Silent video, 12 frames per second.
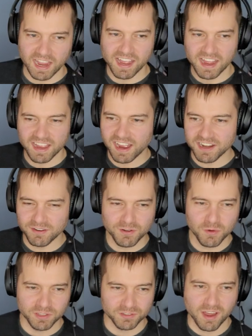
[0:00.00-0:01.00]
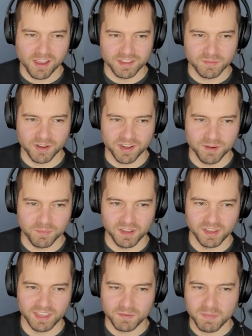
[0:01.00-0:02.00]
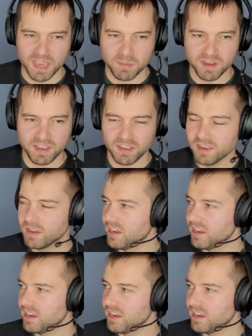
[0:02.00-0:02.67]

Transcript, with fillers: I, I don't know what they're talking about here, but like maybe